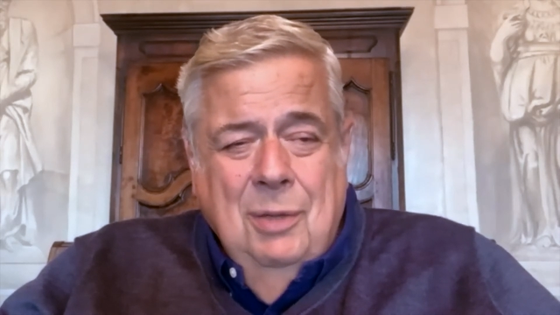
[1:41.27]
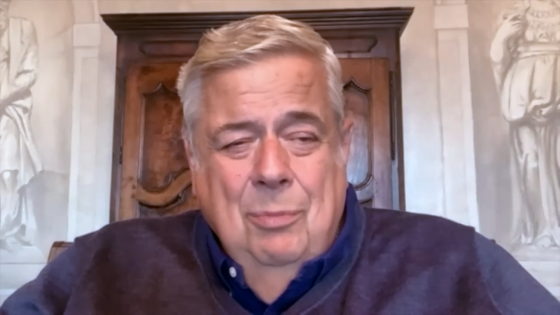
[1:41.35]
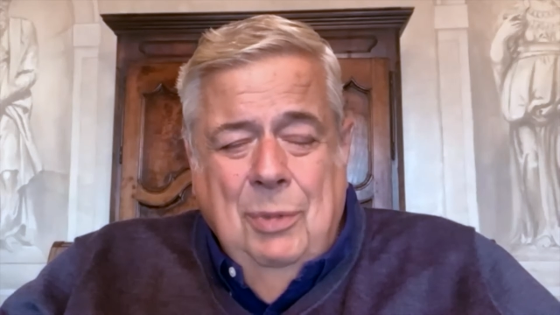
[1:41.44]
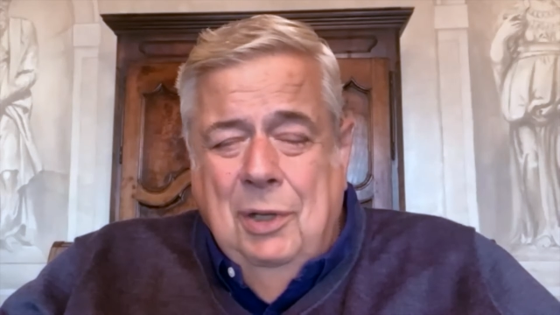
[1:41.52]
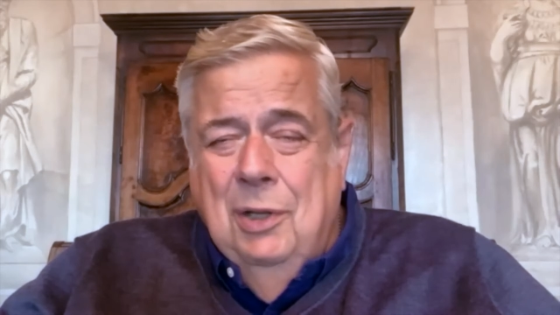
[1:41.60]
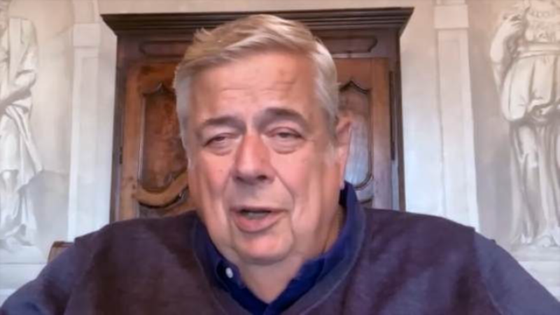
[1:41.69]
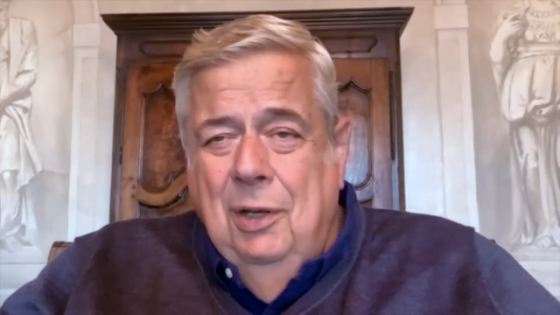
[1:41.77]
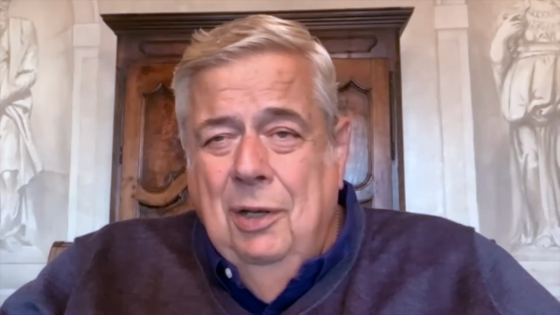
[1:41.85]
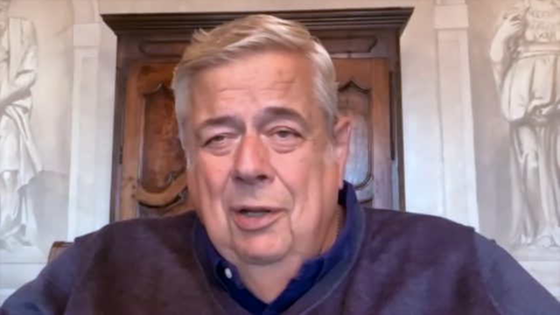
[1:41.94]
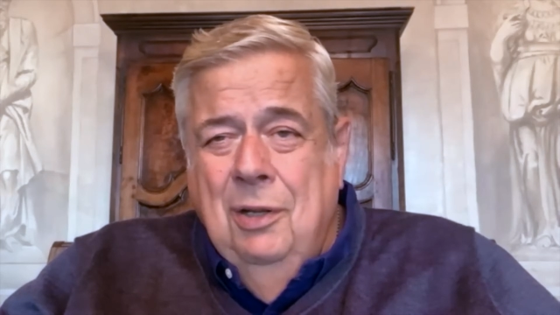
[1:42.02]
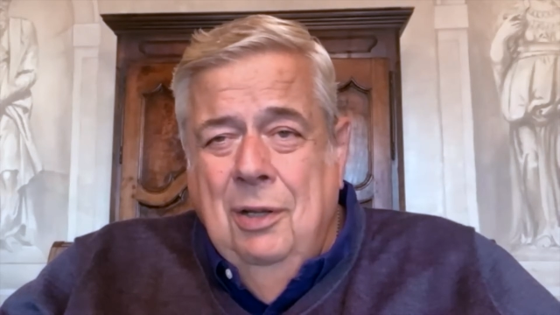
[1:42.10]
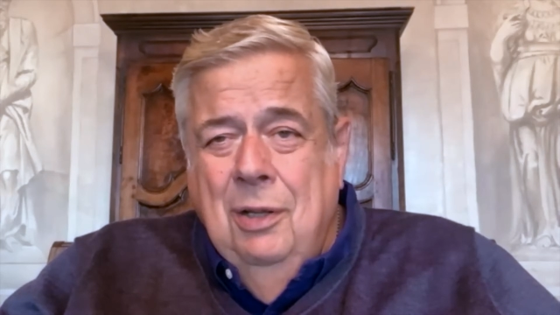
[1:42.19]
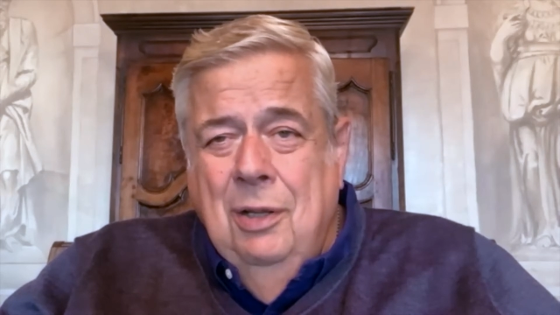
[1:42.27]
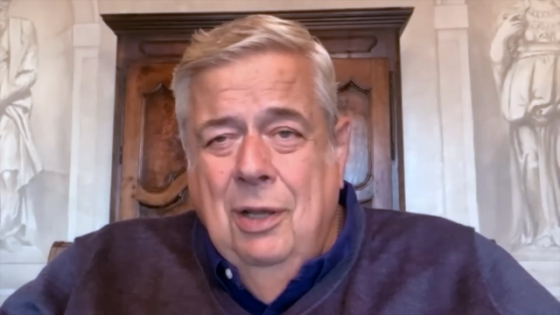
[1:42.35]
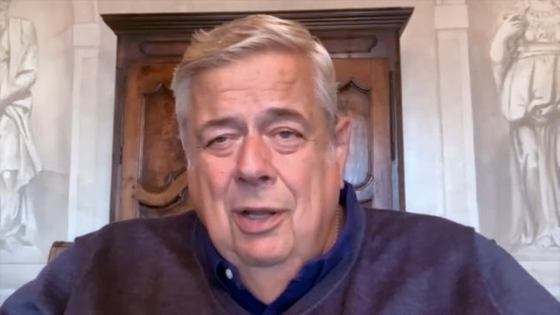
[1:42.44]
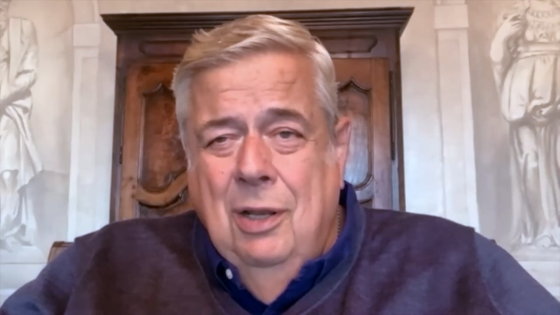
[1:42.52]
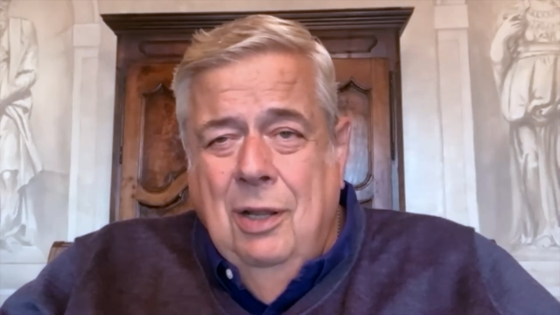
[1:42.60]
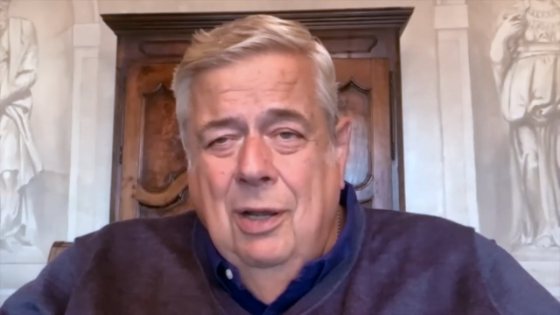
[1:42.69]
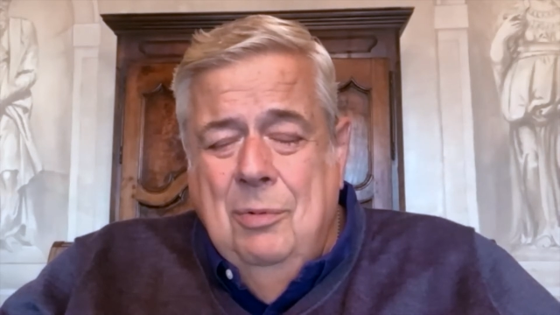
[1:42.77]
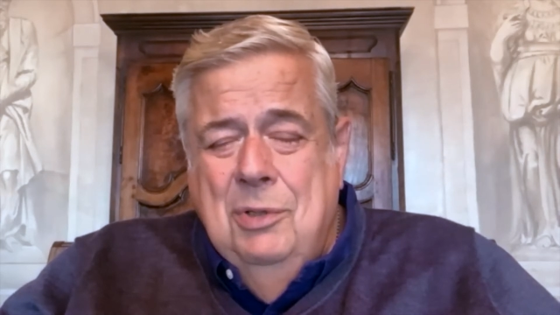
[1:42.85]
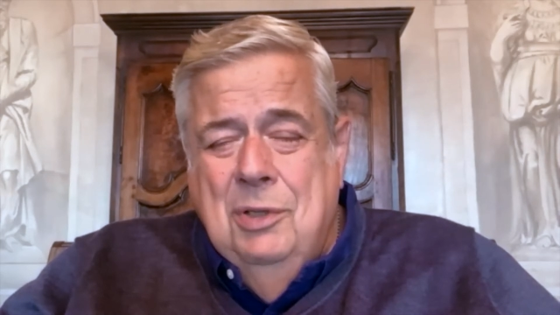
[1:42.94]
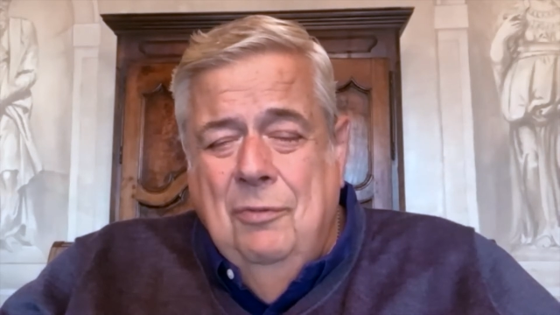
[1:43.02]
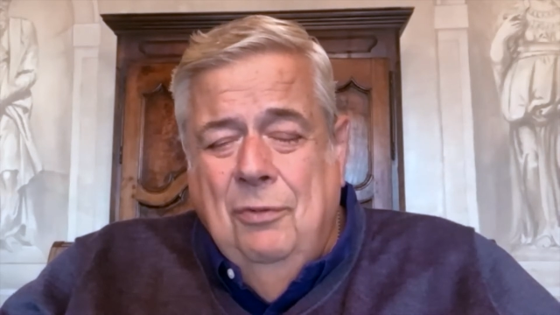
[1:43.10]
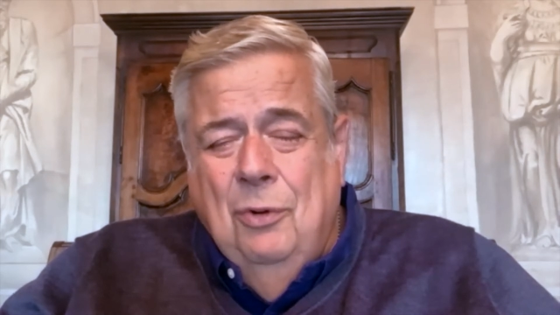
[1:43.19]
midnight, and I
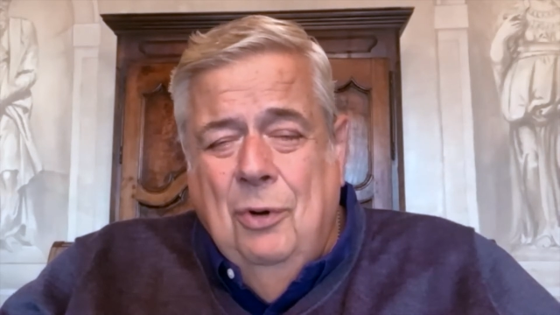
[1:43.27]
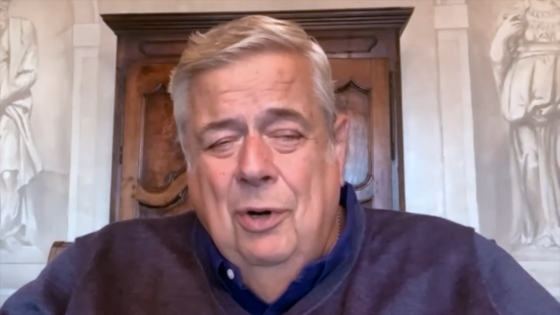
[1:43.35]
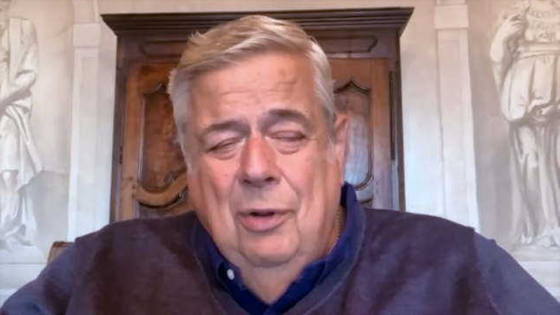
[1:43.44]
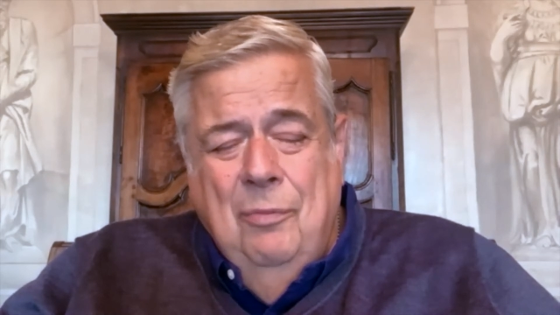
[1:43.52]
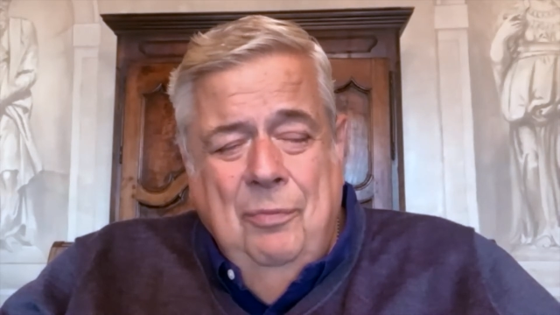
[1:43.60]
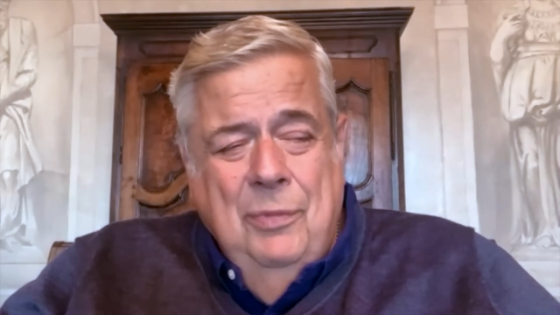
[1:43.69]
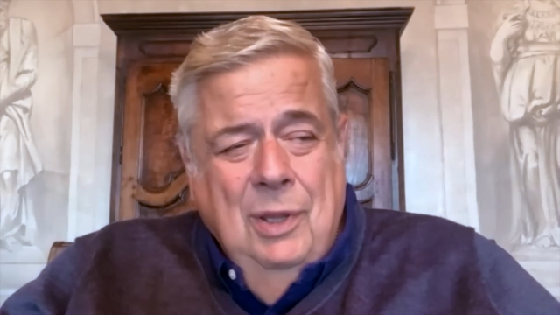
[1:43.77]
was in Florida.